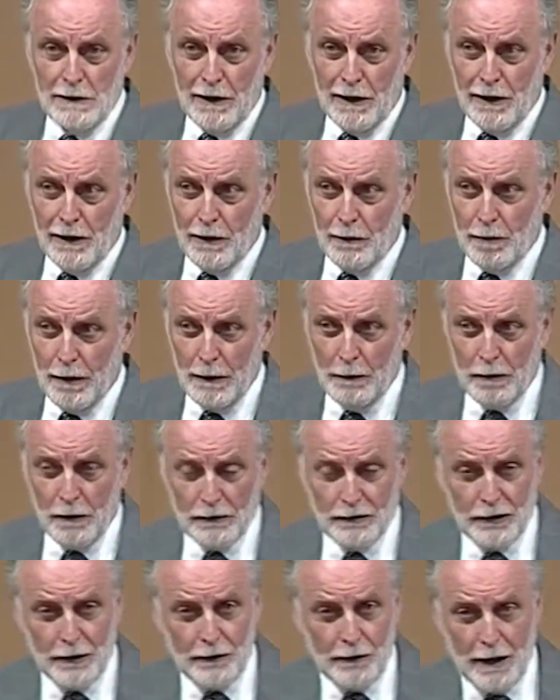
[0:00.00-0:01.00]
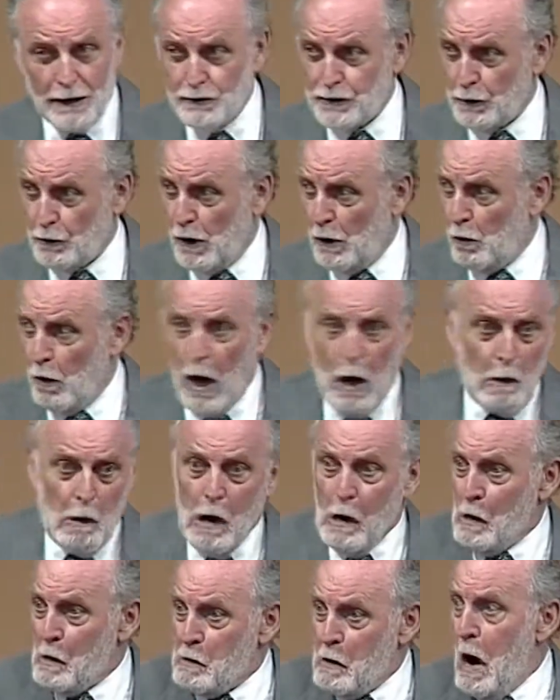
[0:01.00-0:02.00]
And the people sitting around say, whoa, whoa,
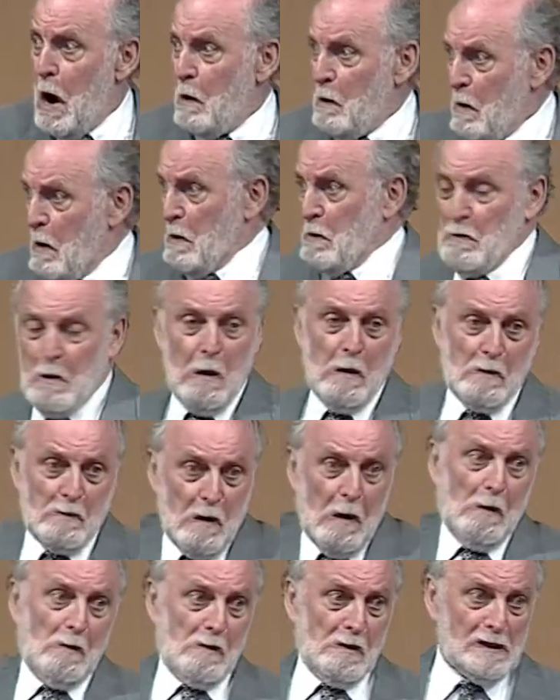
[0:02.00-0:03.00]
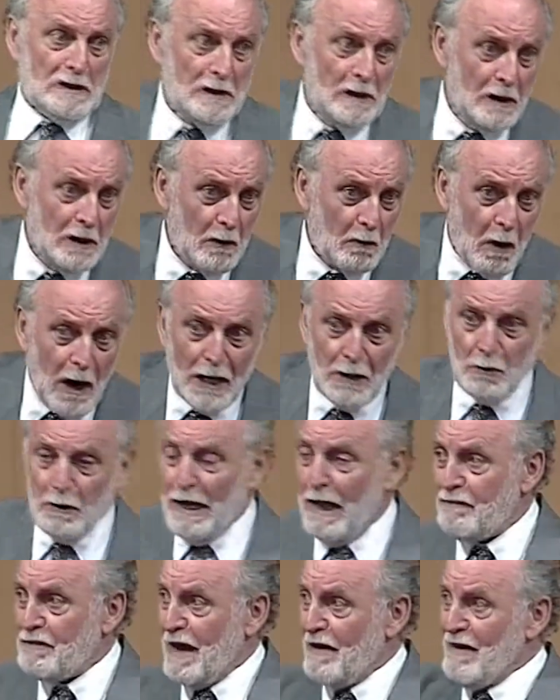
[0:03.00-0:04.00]
whoa, whoa, whoa, whoa, why do we
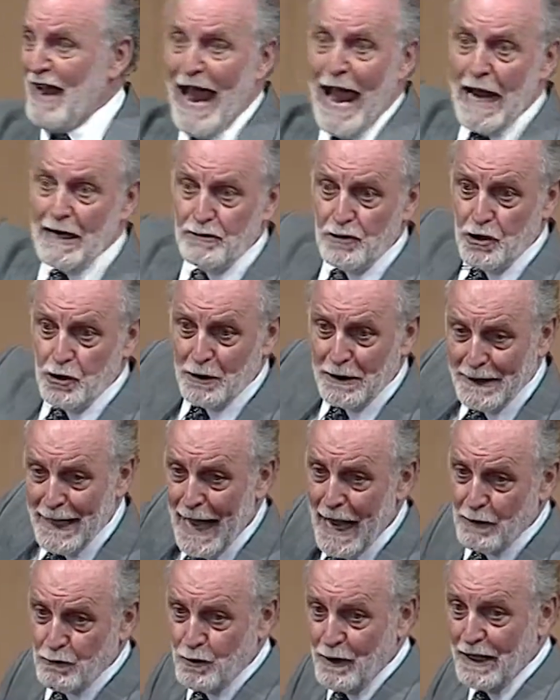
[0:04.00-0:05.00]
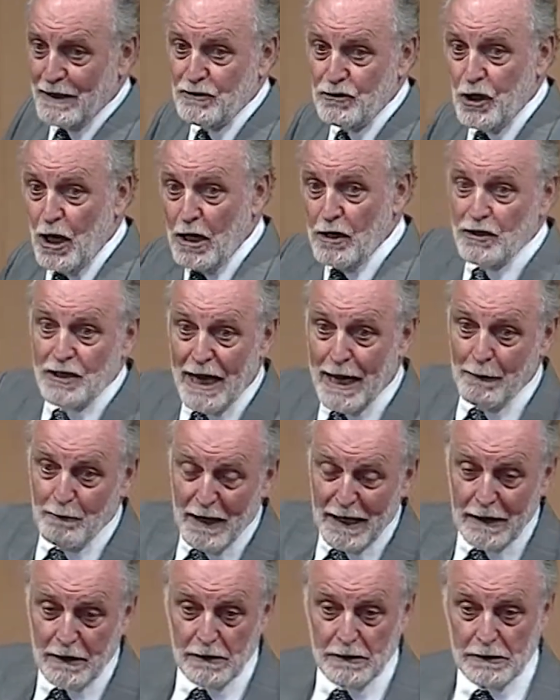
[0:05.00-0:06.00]
have to have a hand doing that, writing dollar, dime,
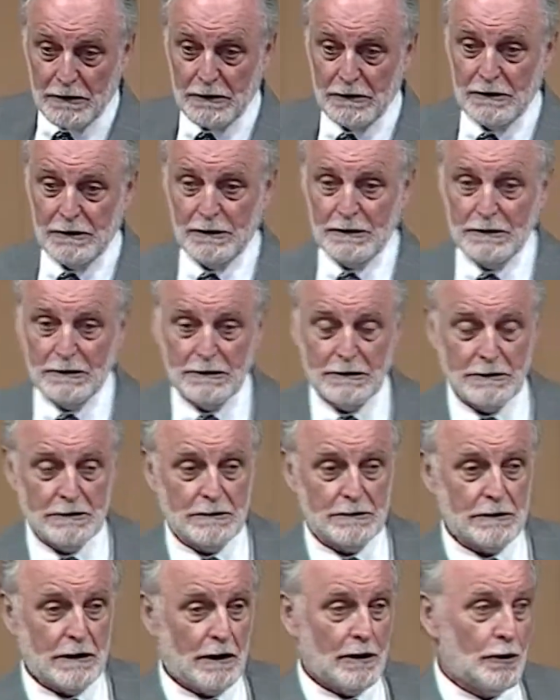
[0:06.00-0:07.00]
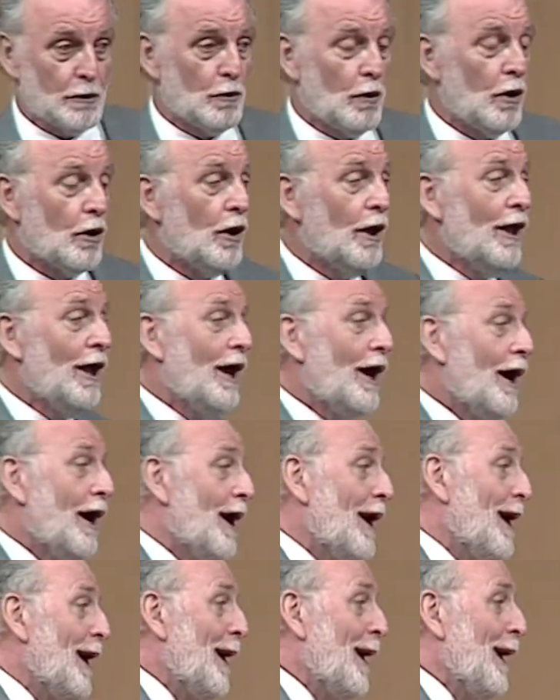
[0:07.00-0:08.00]
nickel on the wall?
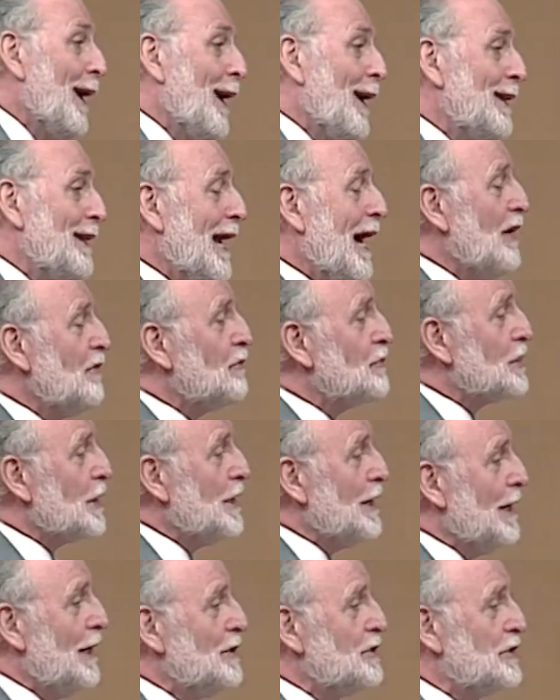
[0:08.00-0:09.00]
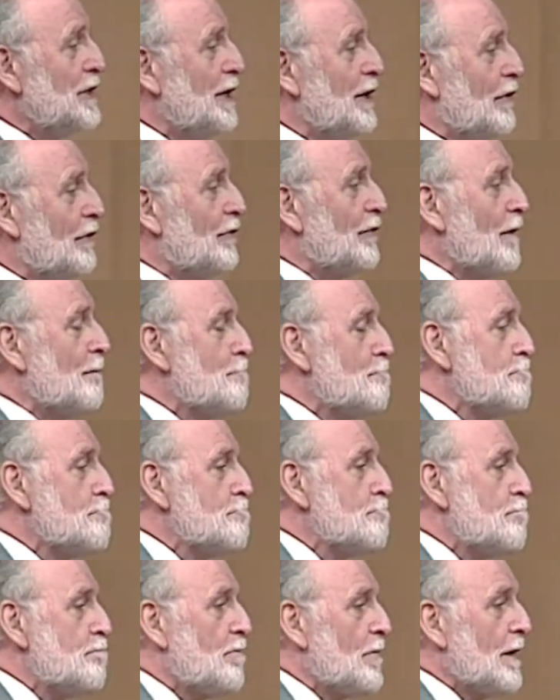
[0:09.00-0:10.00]
And the answer is this,
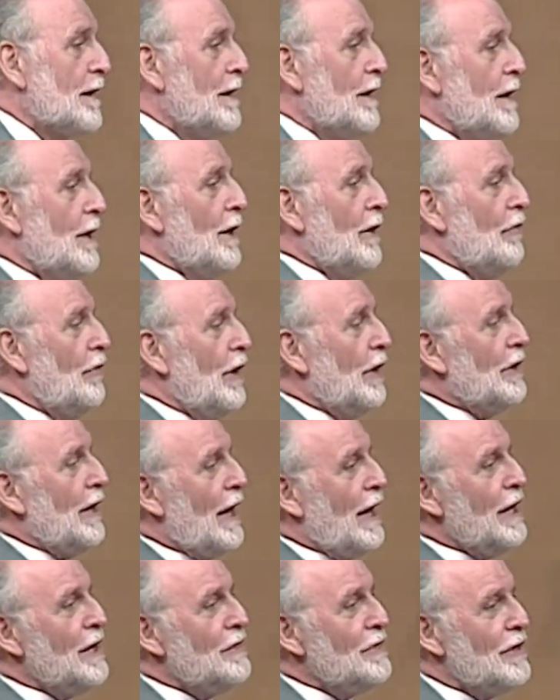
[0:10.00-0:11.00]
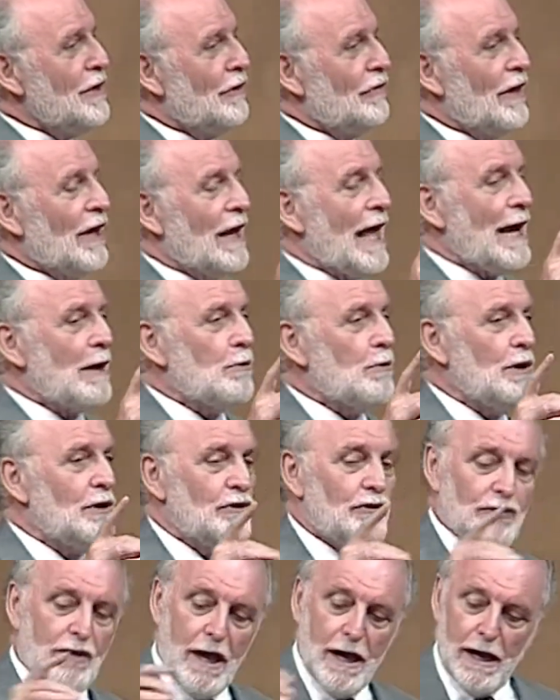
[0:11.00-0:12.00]
that in the
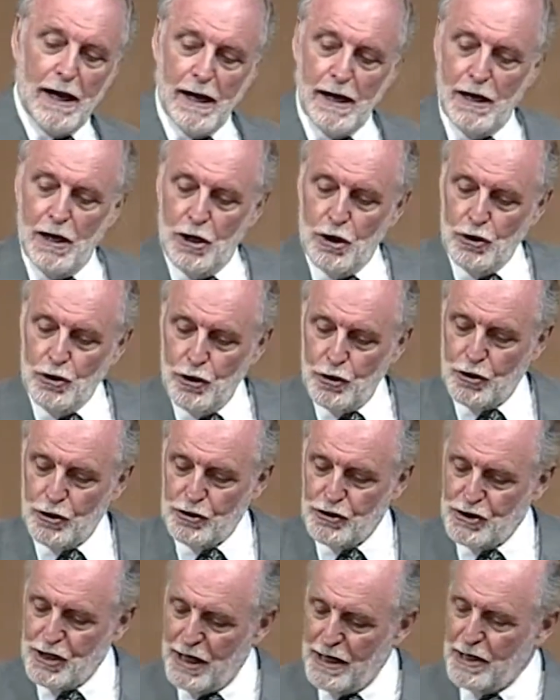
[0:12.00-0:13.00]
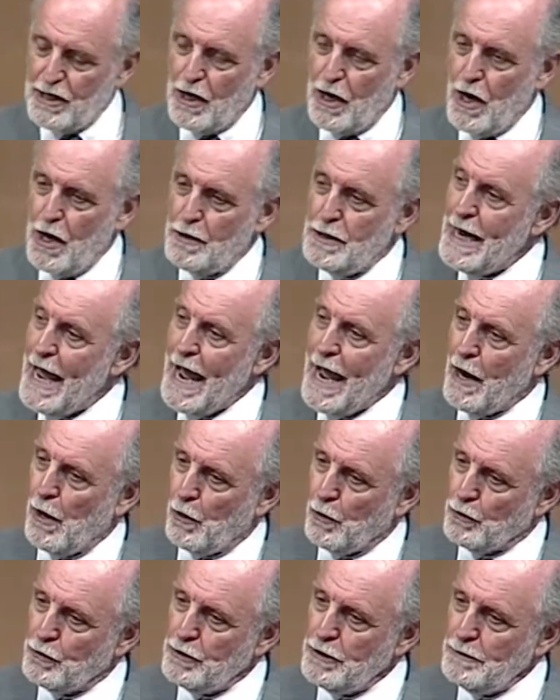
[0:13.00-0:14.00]
language there, you could take a
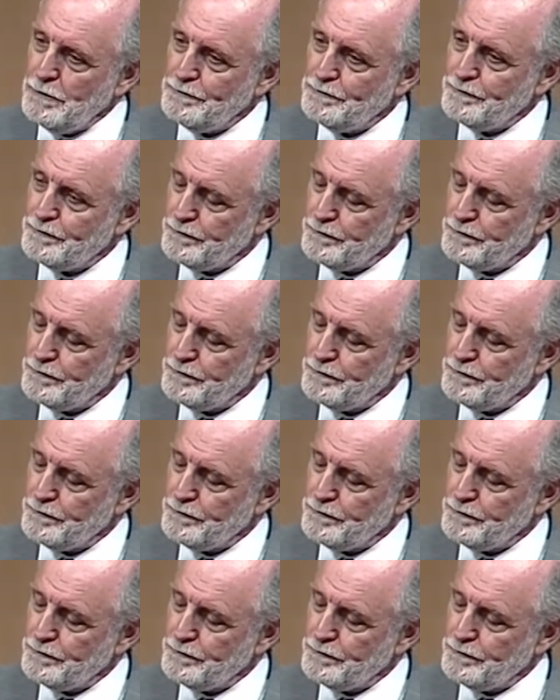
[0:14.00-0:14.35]
noun